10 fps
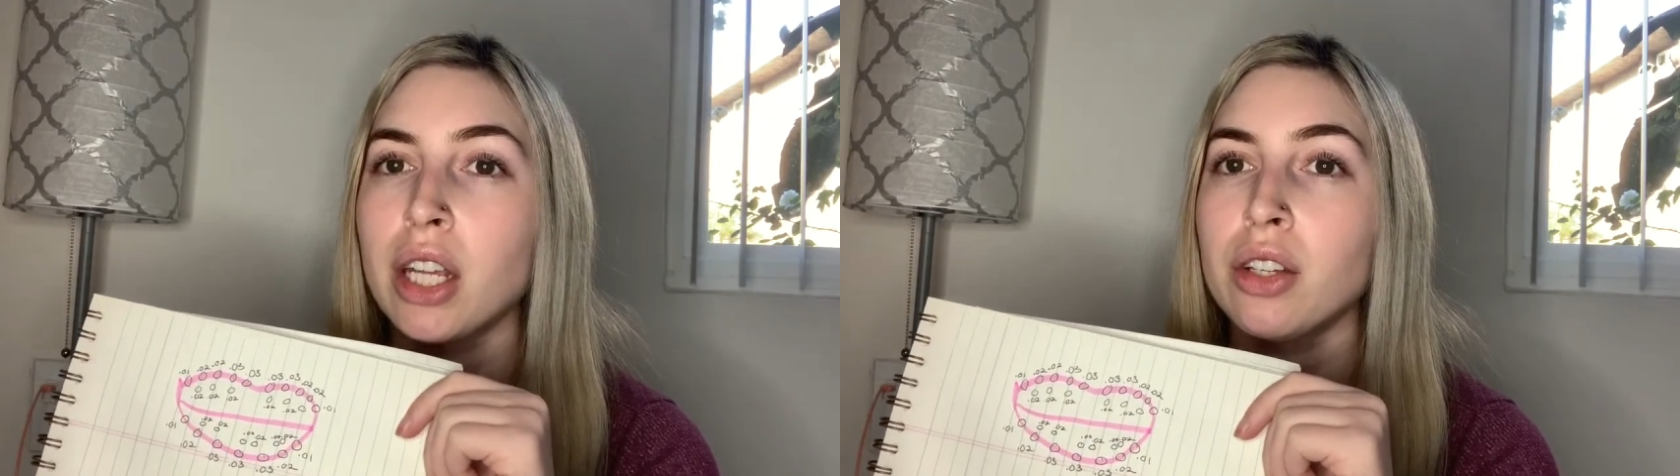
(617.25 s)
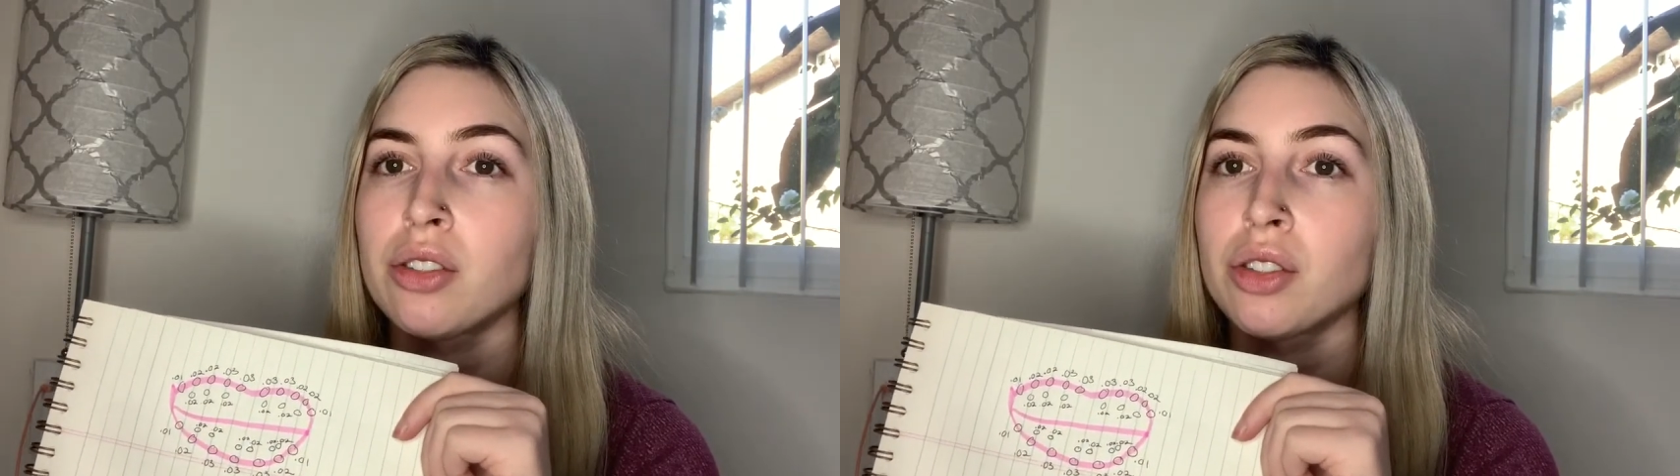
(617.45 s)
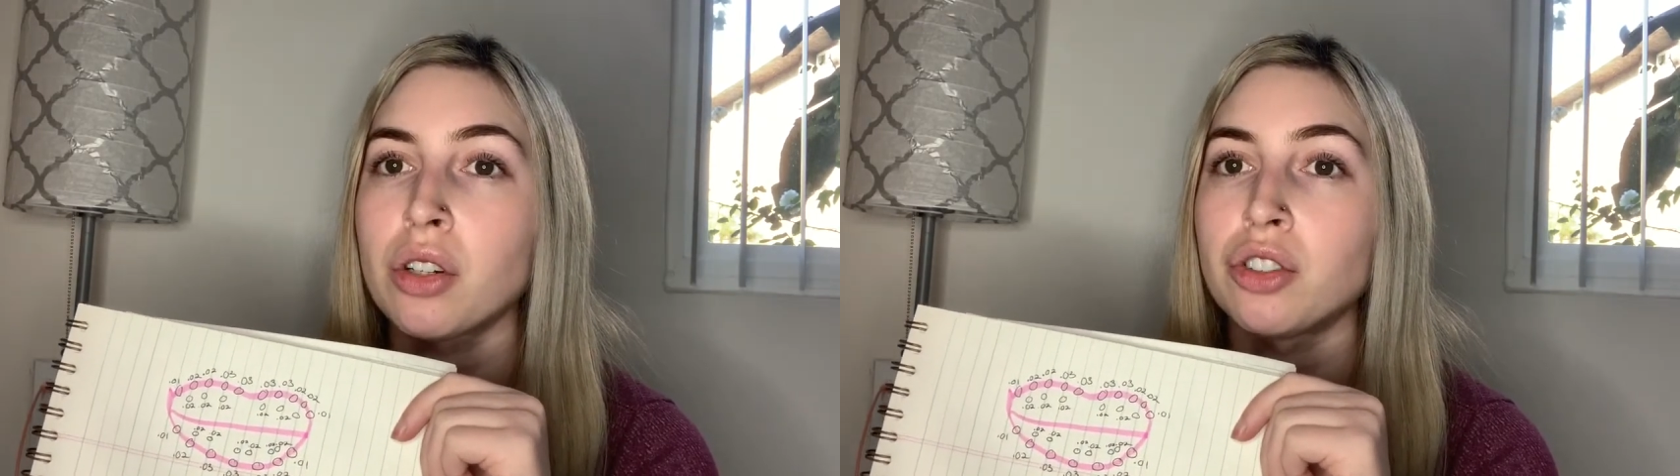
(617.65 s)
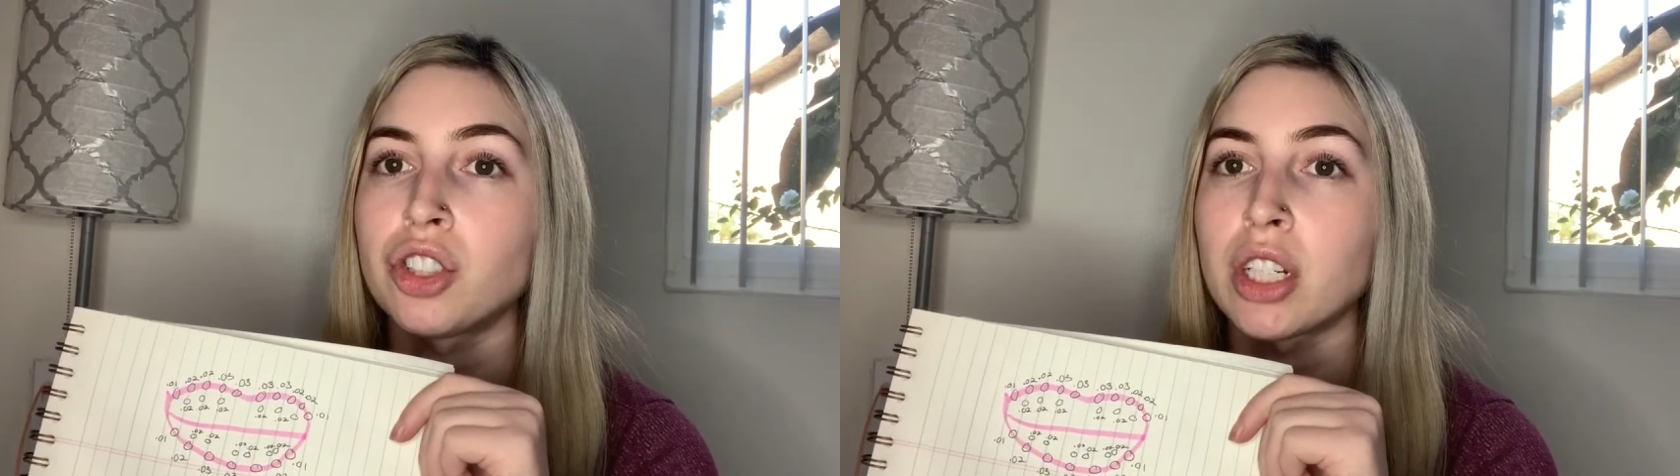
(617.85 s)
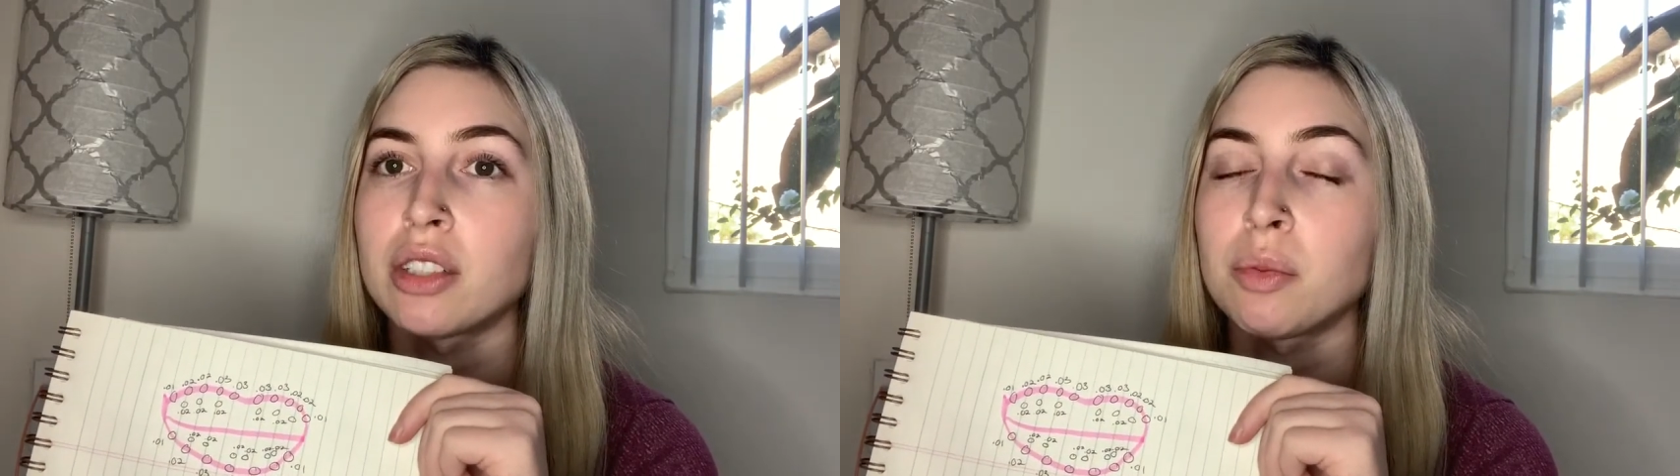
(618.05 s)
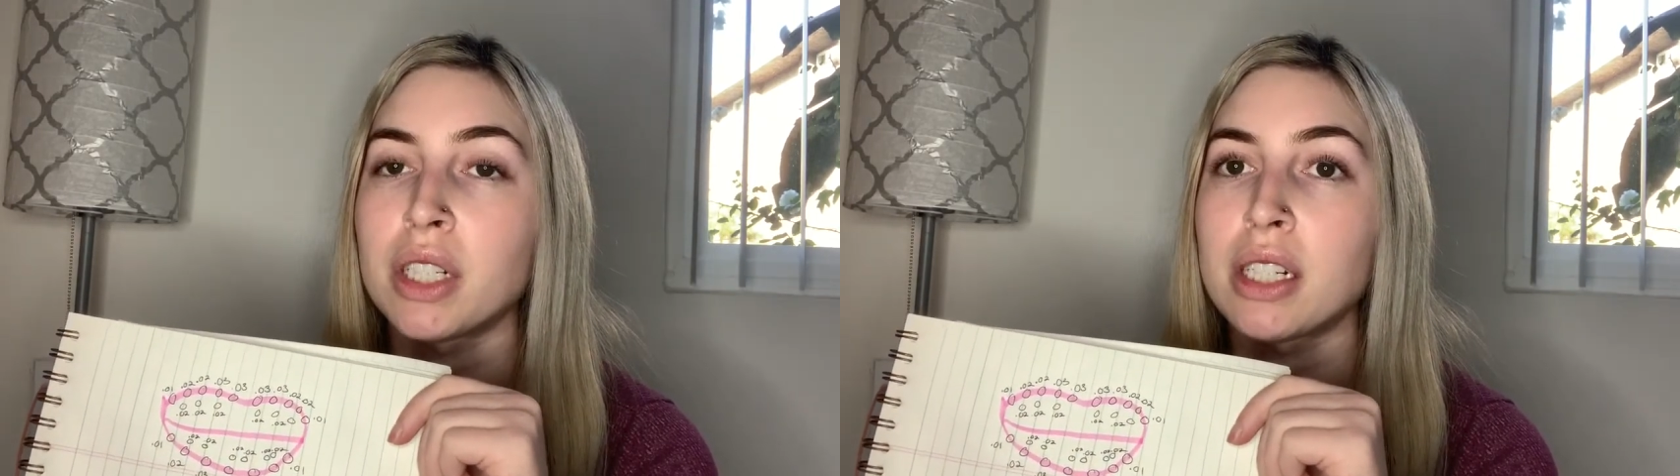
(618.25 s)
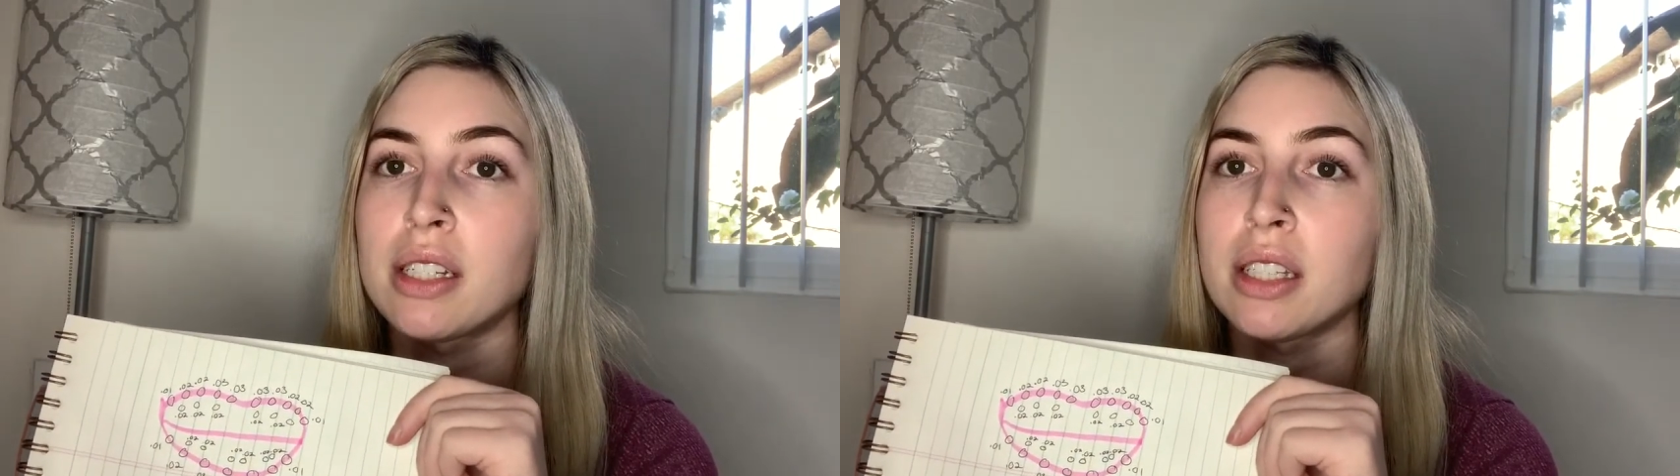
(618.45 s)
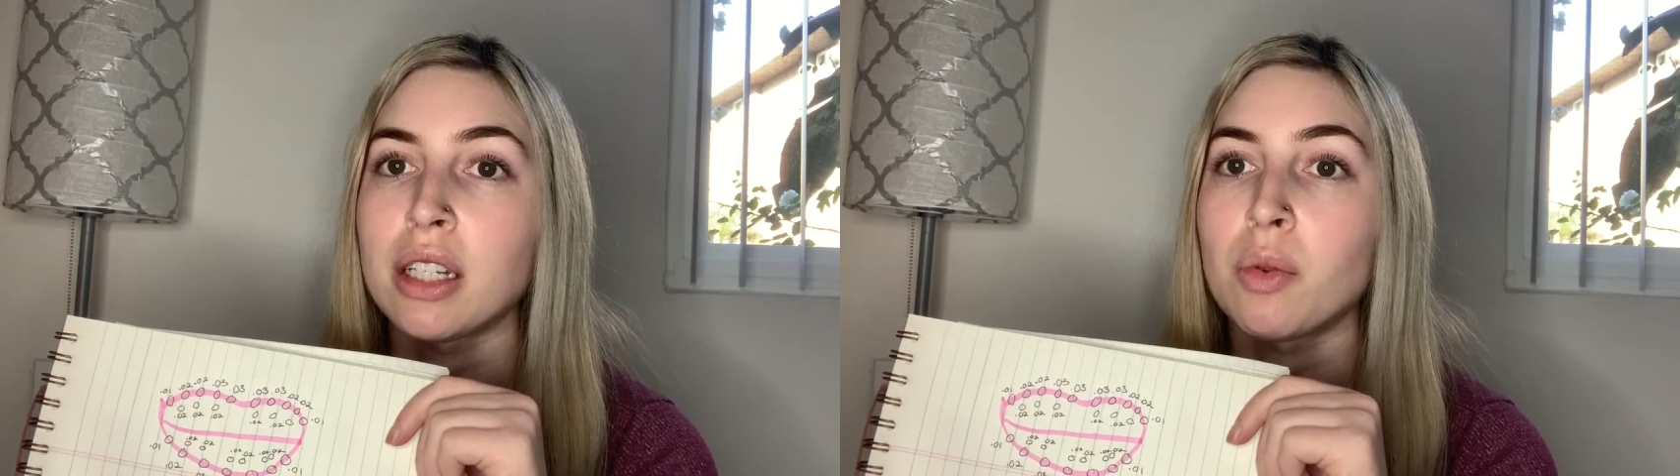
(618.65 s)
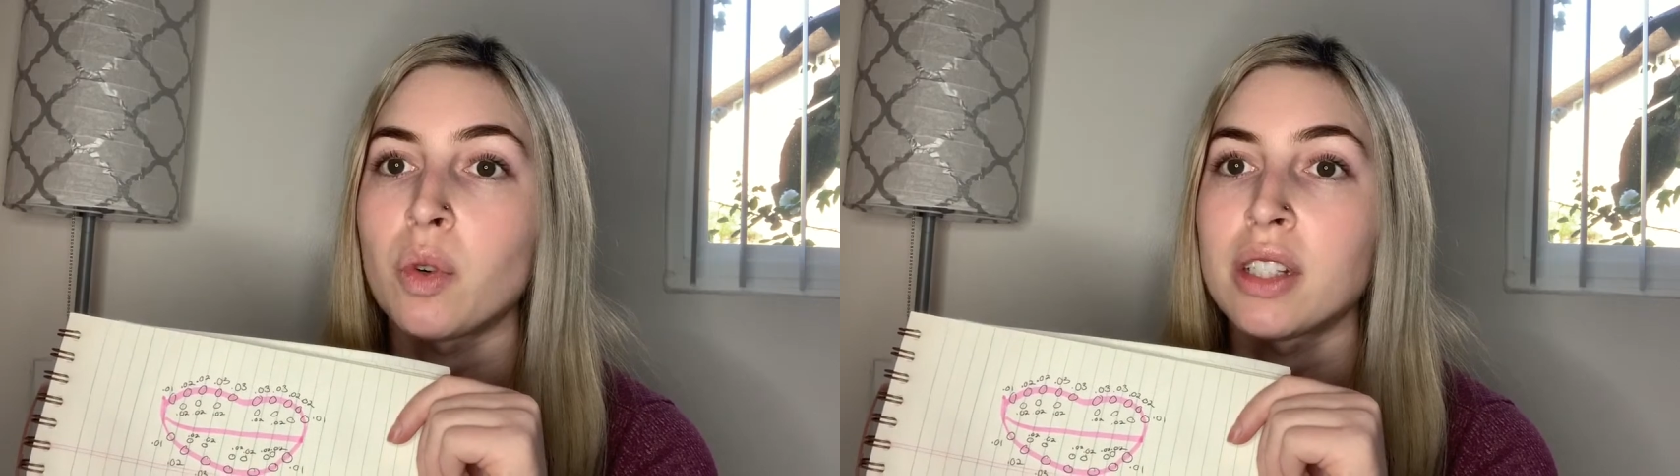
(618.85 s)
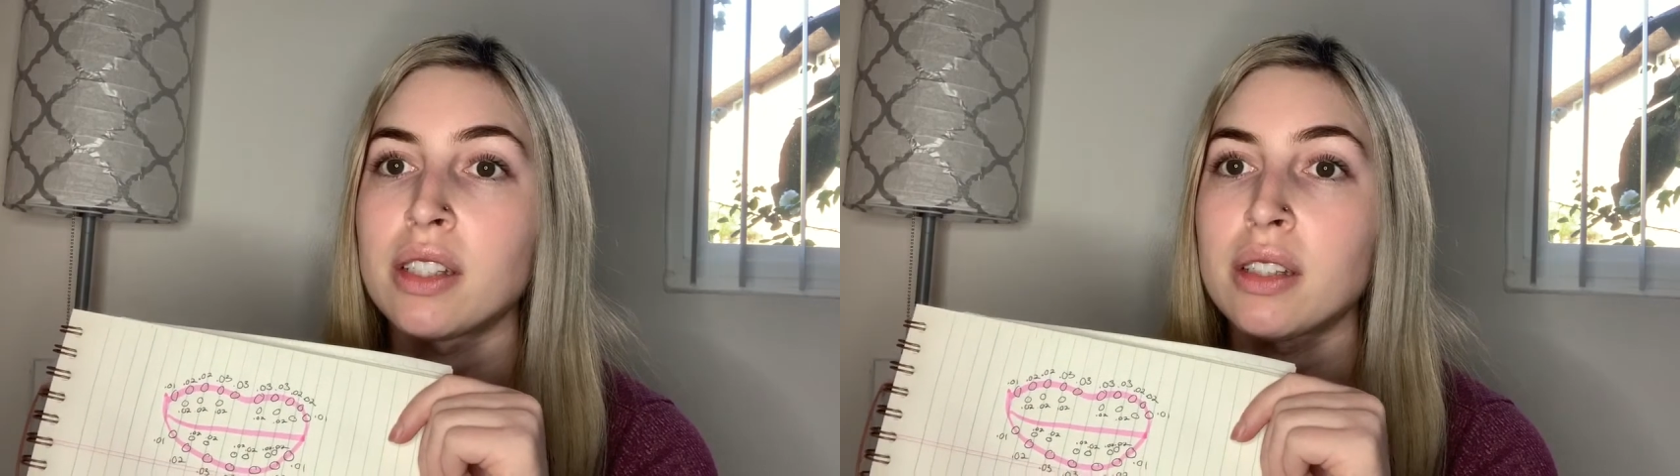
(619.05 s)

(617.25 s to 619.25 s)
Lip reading: use your own judgment to see what's